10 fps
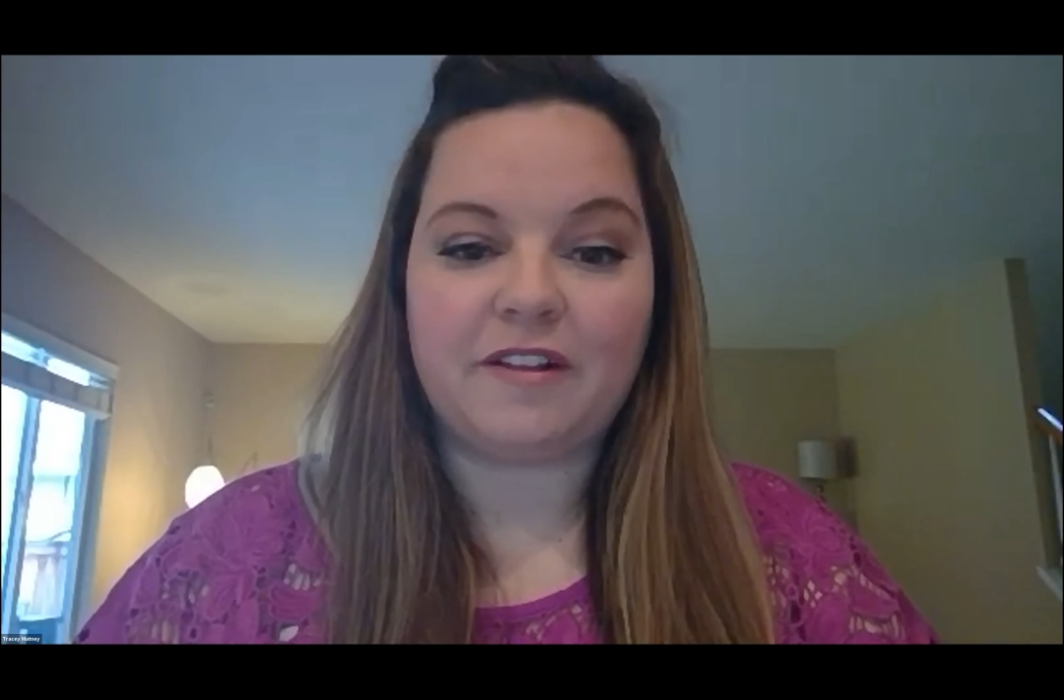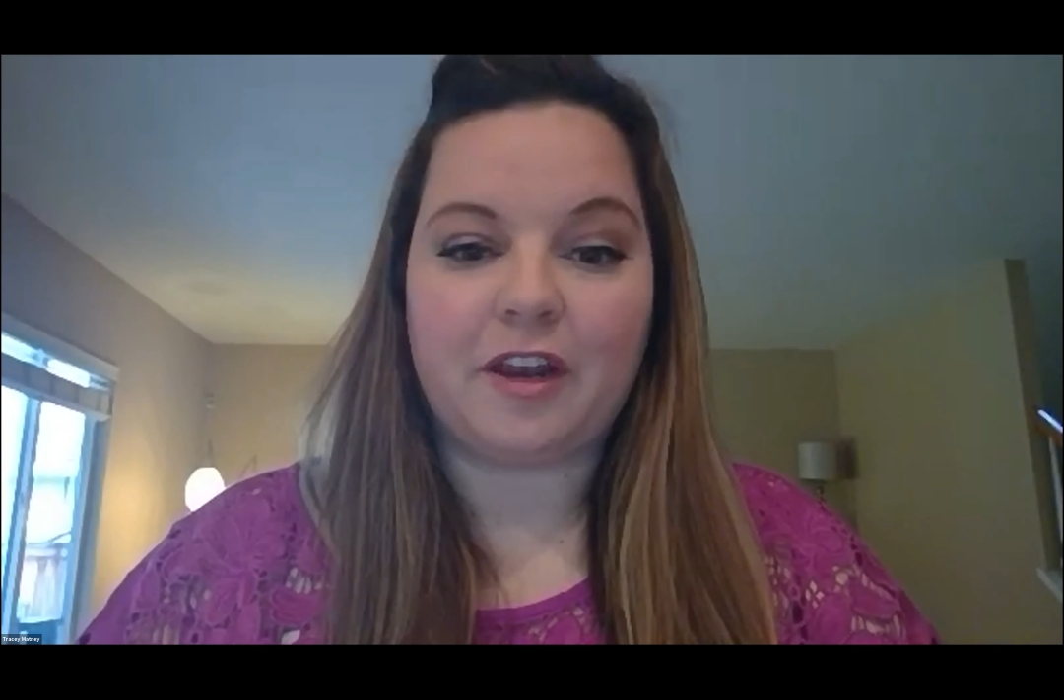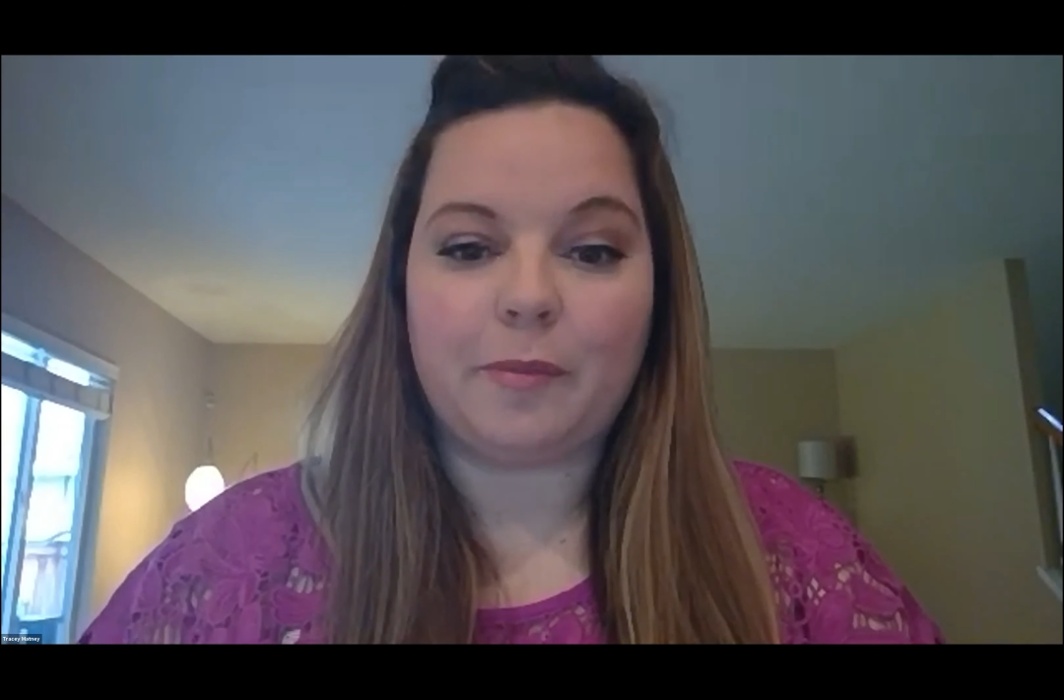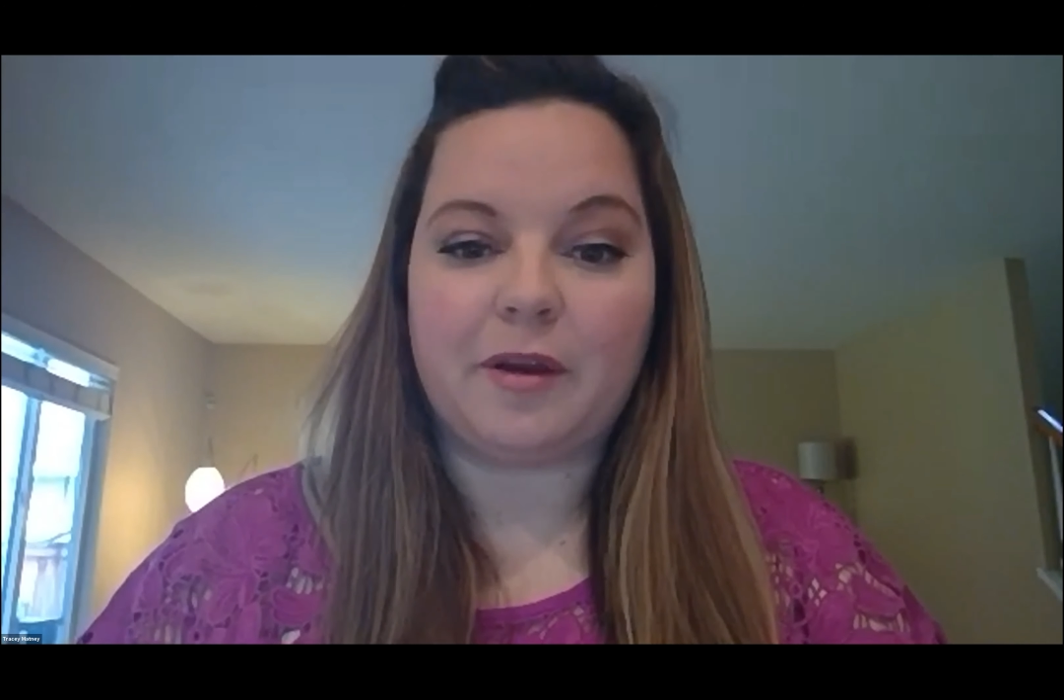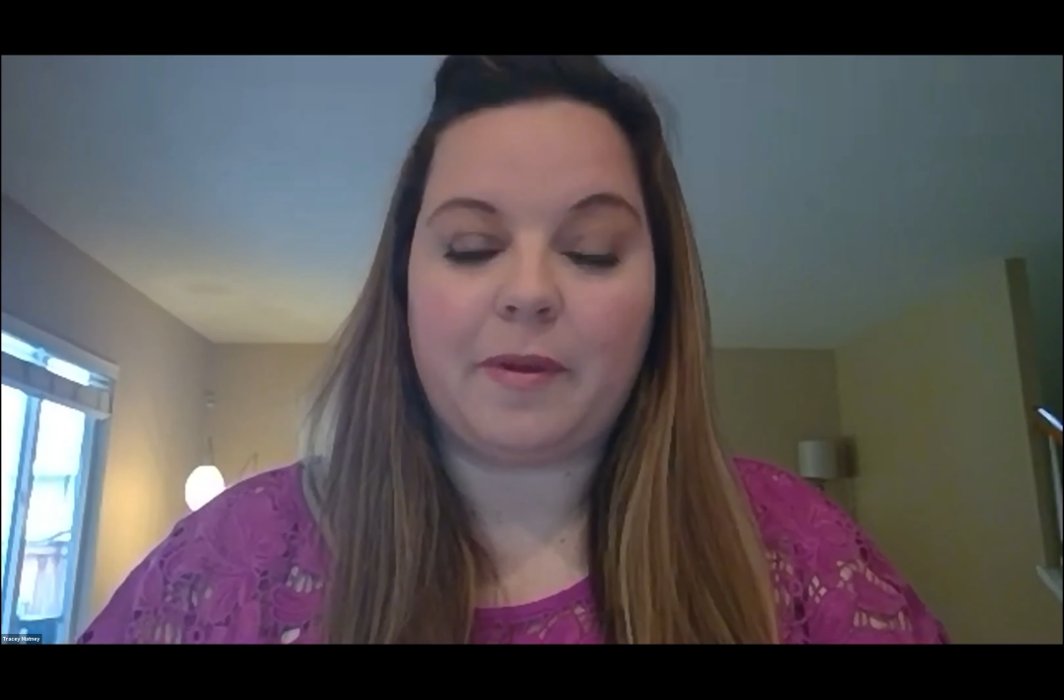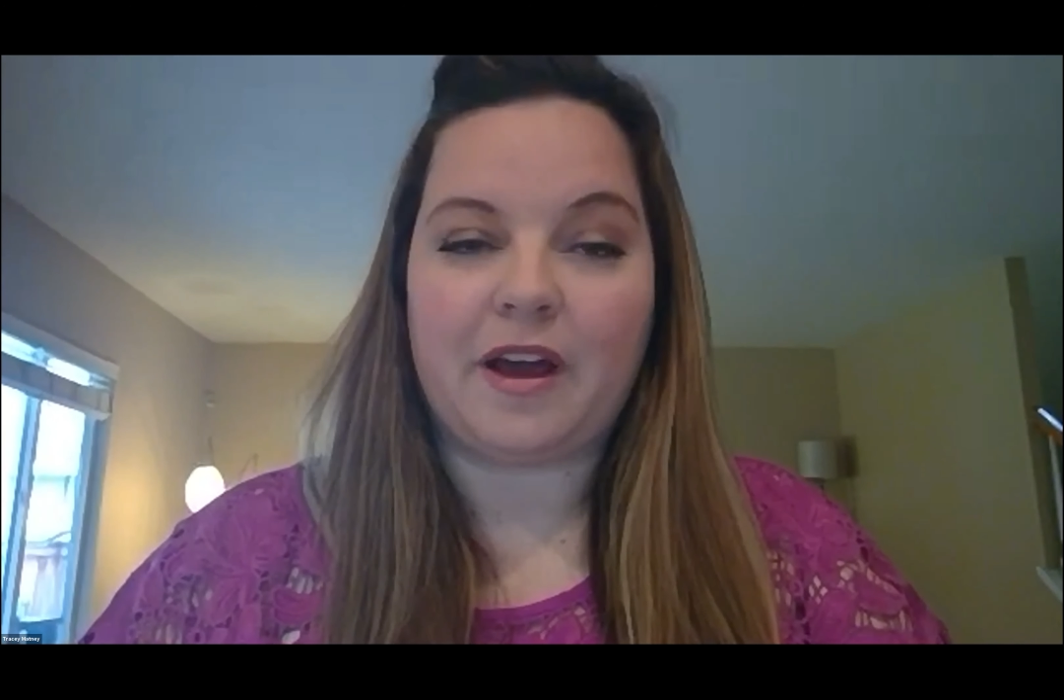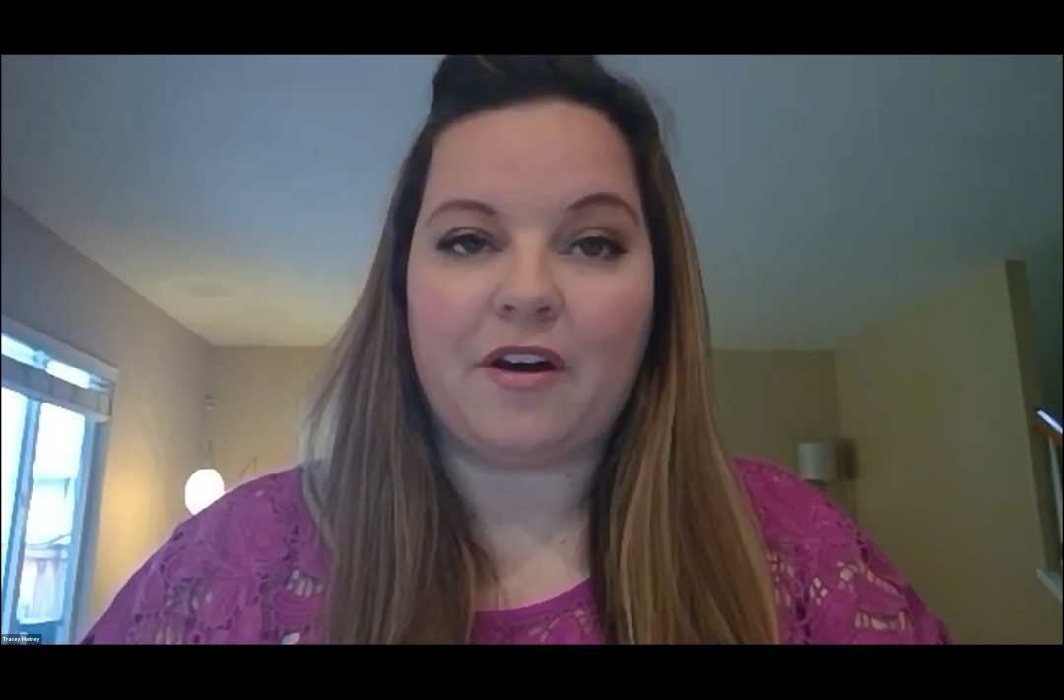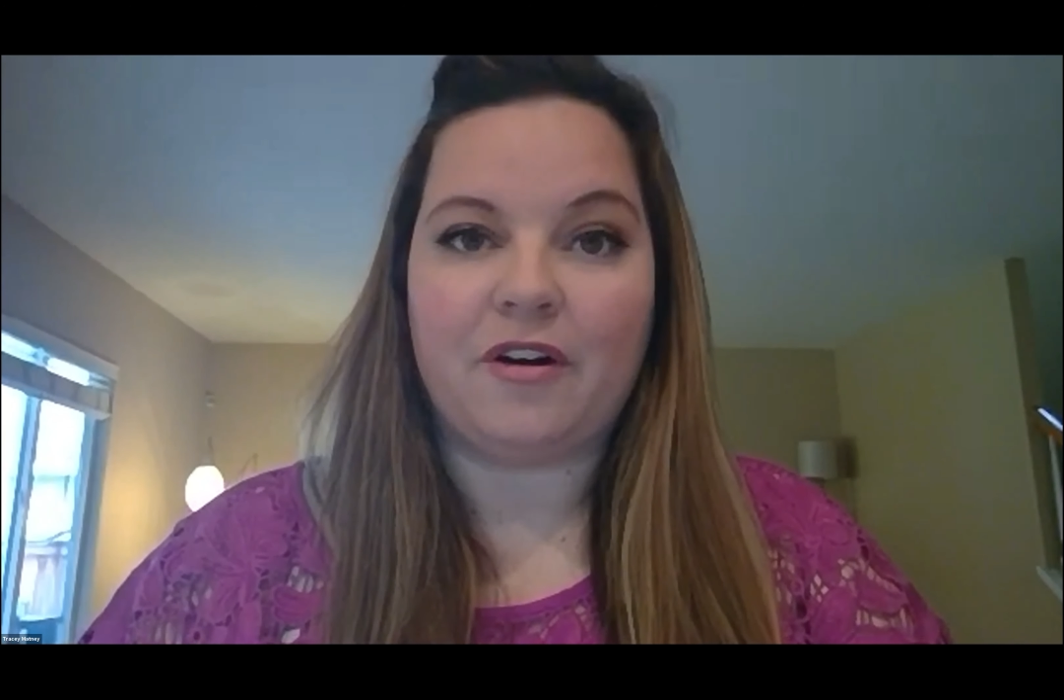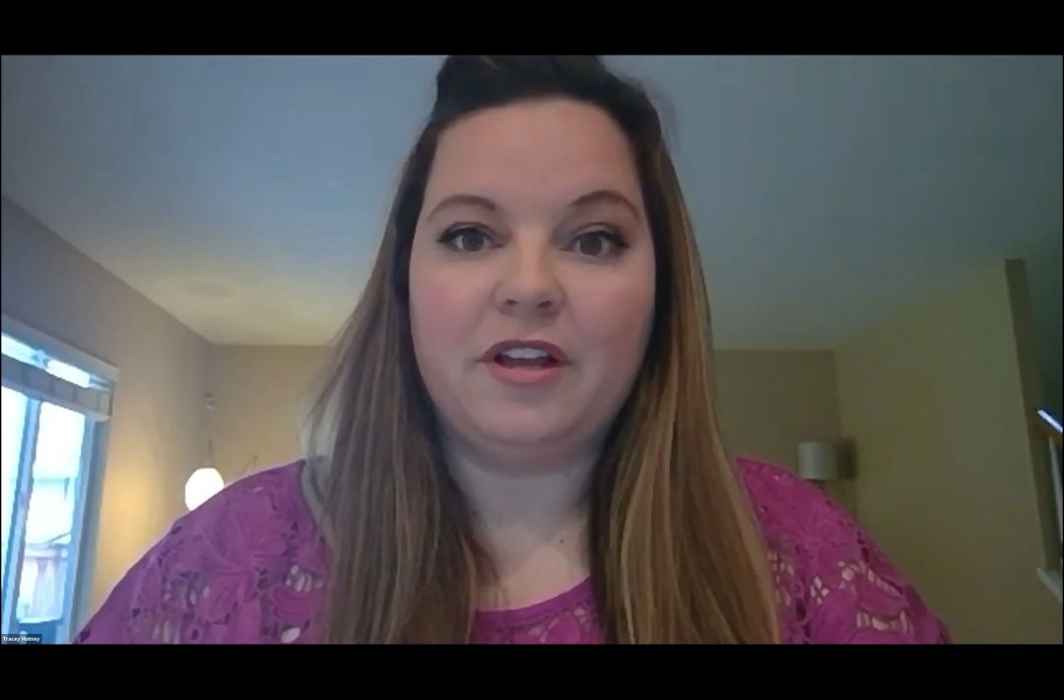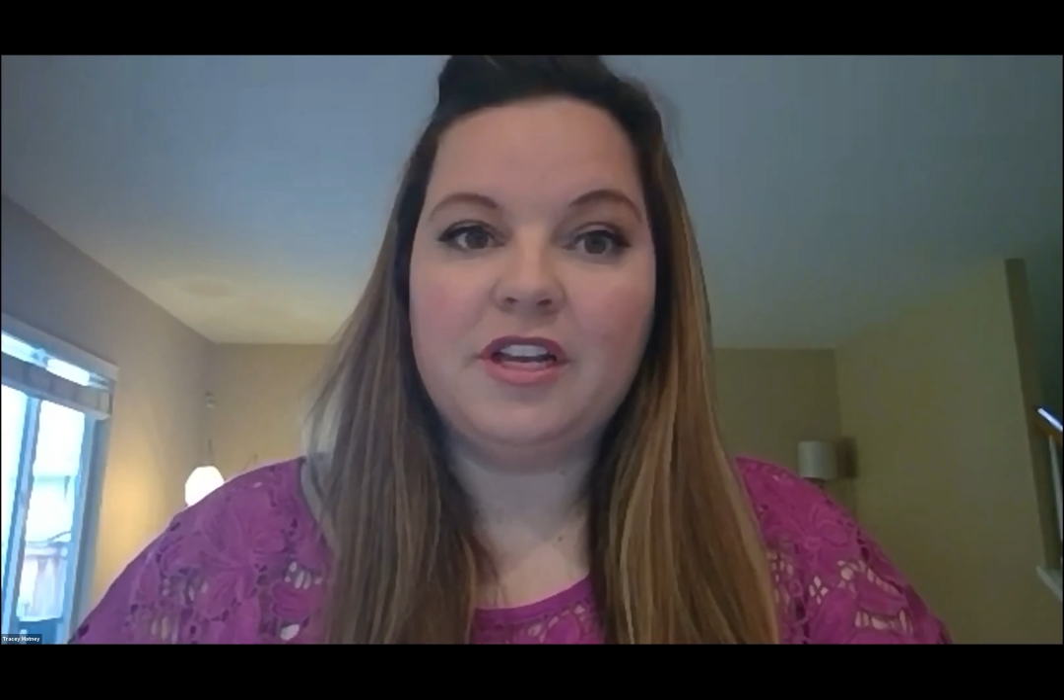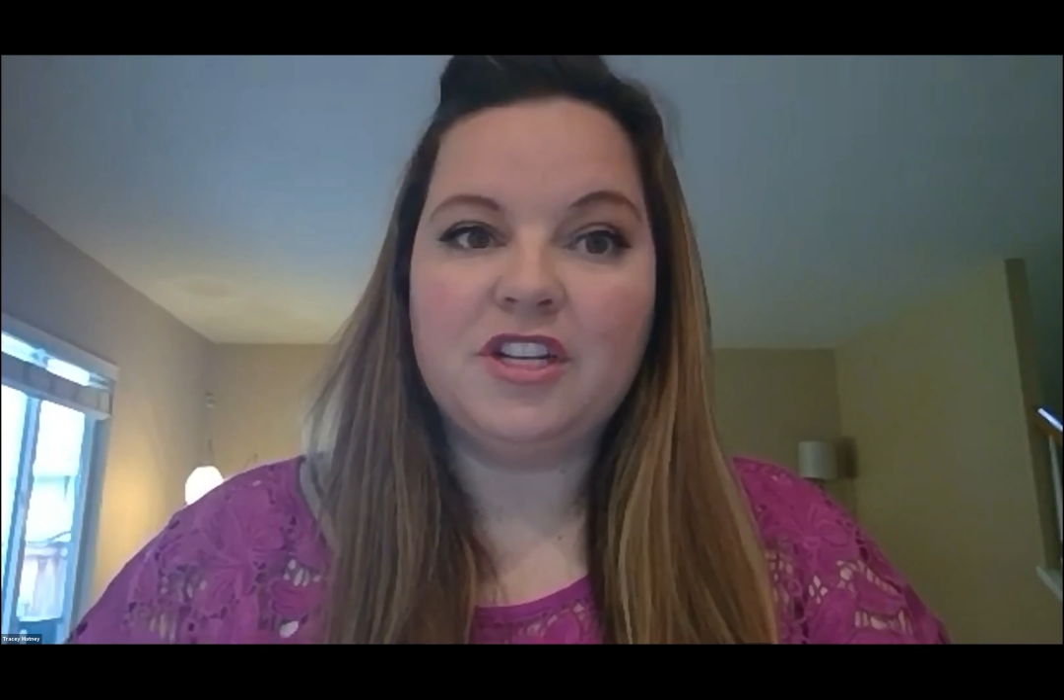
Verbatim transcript: little bit about